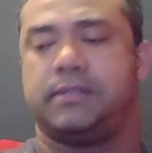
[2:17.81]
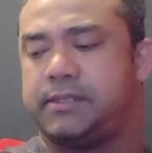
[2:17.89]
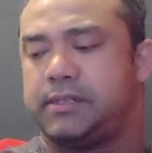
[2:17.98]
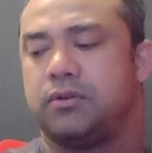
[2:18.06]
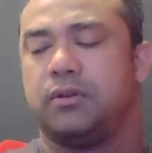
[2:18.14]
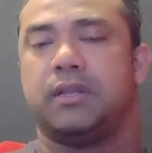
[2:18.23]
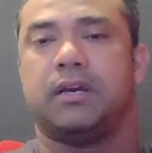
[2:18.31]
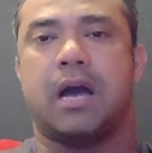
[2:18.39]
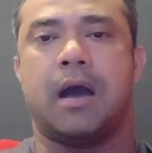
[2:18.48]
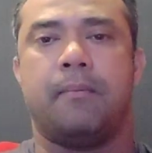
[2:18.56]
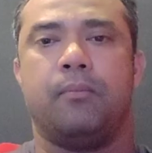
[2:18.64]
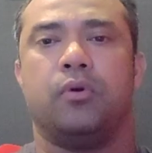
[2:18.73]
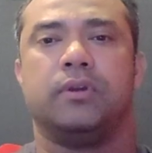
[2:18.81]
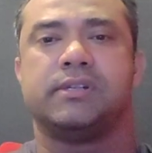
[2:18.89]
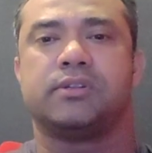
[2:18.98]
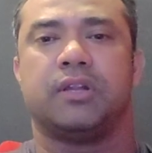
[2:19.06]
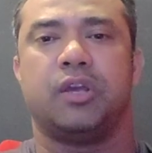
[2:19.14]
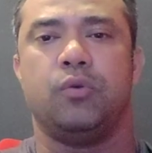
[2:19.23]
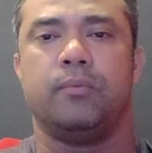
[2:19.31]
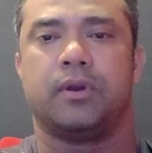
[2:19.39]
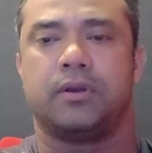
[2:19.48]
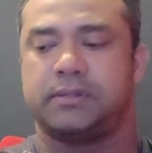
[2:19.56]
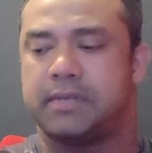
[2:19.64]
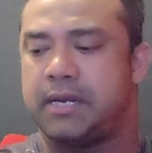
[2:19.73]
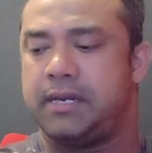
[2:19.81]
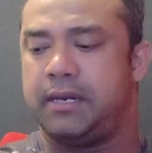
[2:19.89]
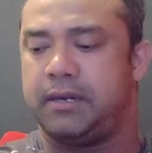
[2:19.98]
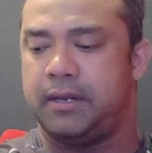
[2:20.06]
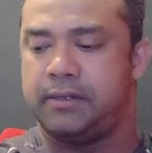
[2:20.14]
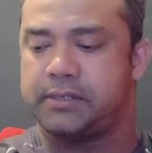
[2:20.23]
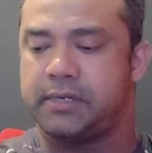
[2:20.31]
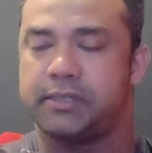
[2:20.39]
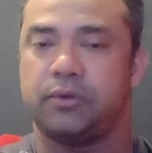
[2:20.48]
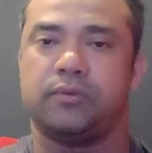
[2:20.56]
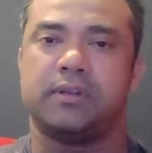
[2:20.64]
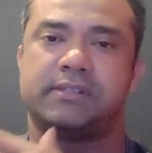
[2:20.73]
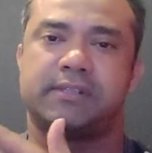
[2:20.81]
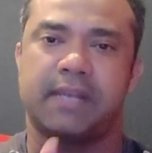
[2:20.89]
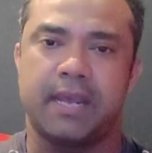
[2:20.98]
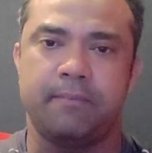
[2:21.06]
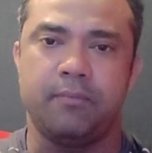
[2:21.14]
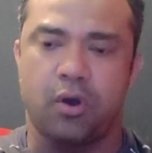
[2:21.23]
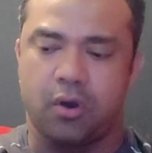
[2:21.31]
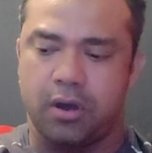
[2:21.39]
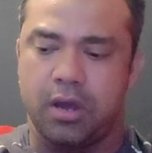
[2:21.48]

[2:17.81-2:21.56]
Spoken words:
This is called the arm board, this is called the humerus, and it inserts into the same